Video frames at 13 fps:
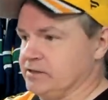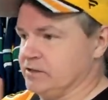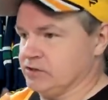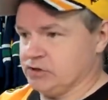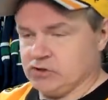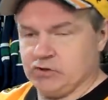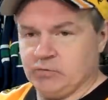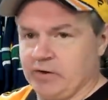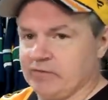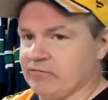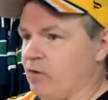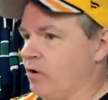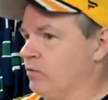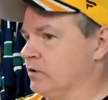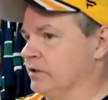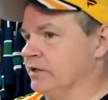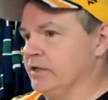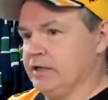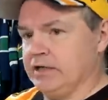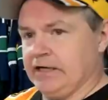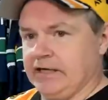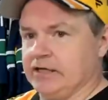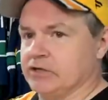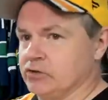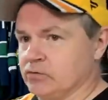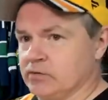He's a two way forward. He
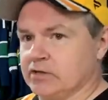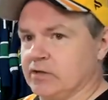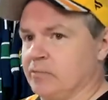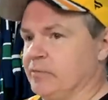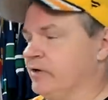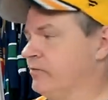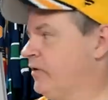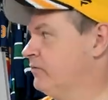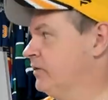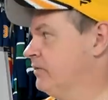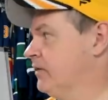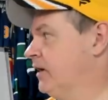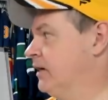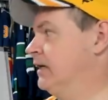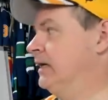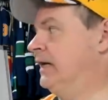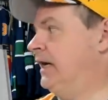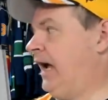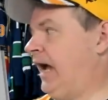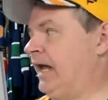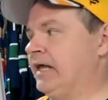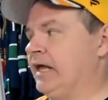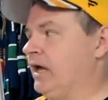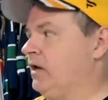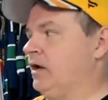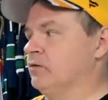can do a little bit of everything. And
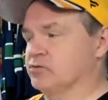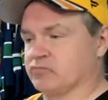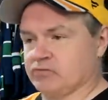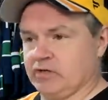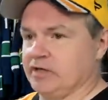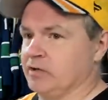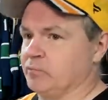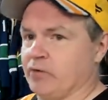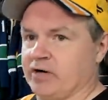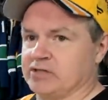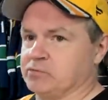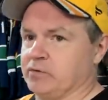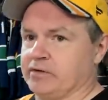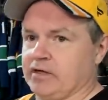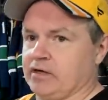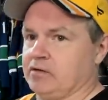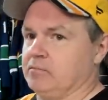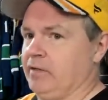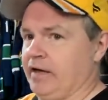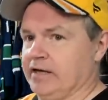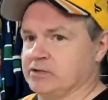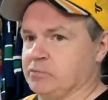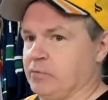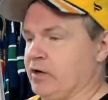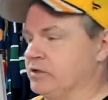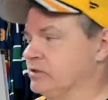again, I was really impressed with him as a
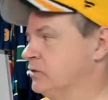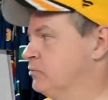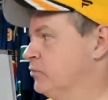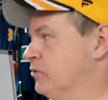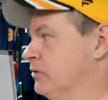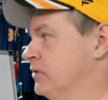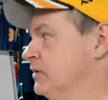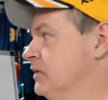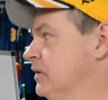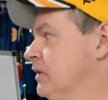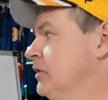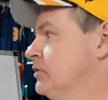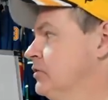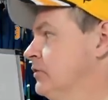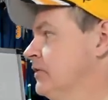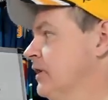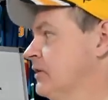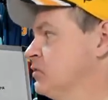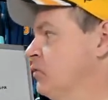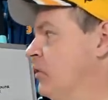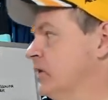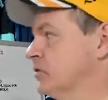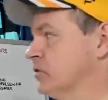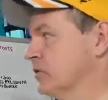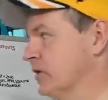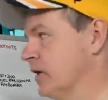Boston Bruin. 2001
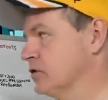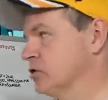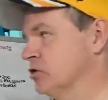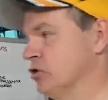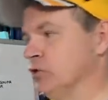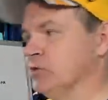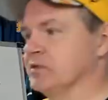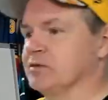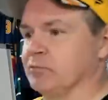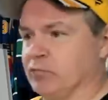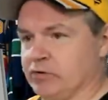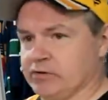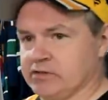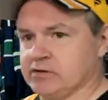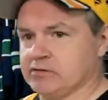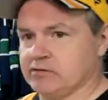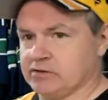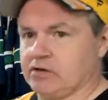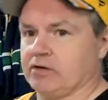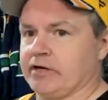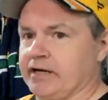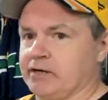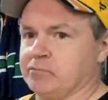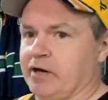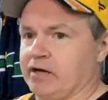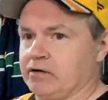2002, as the Bruins start
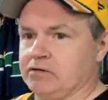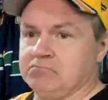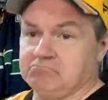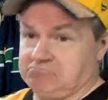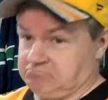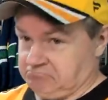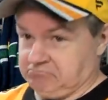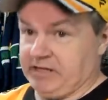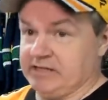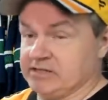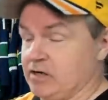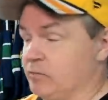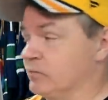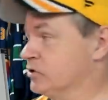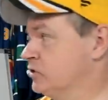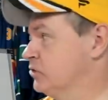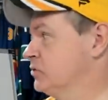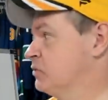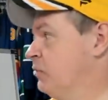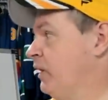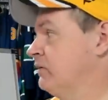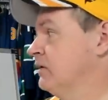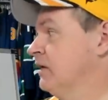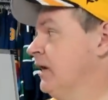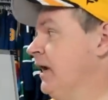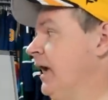getting better, his numbers do as well.
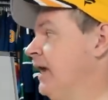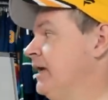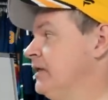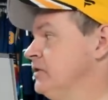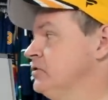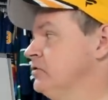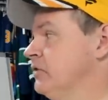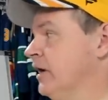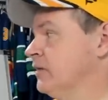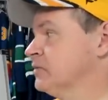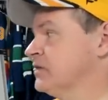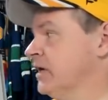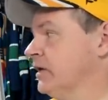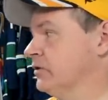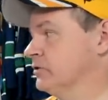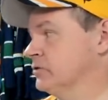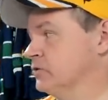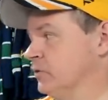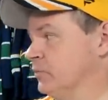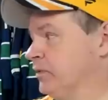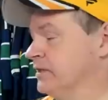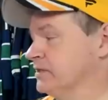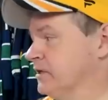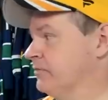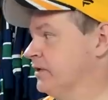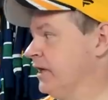82 games that year, so he plays
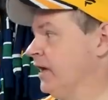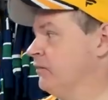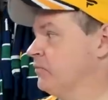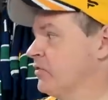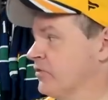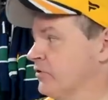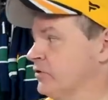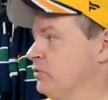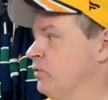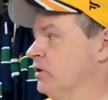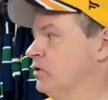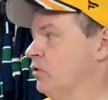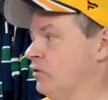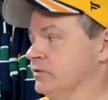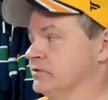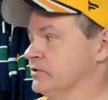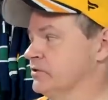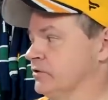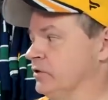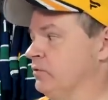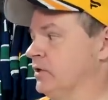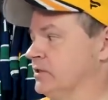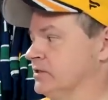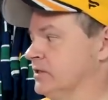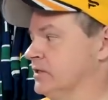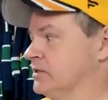every game, 31 goals, 31
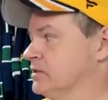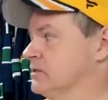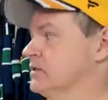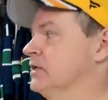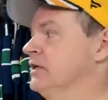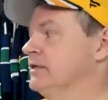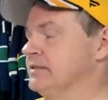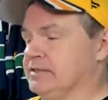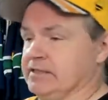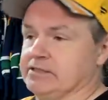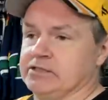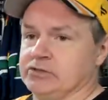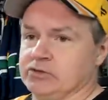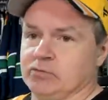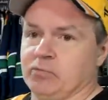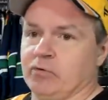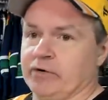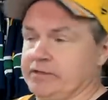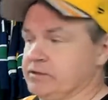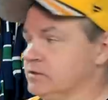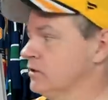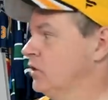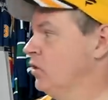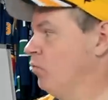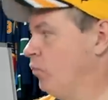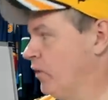assists, 62 points.
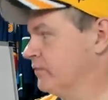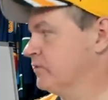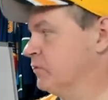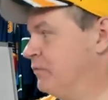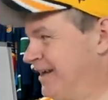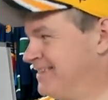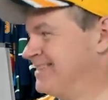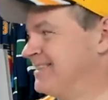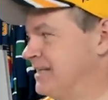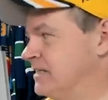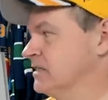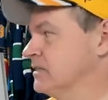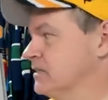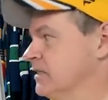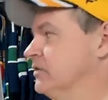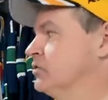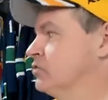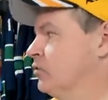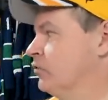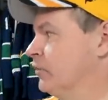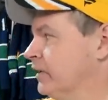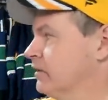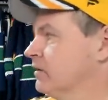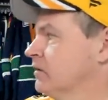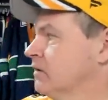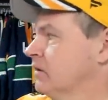One of the best seasons in his
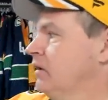career.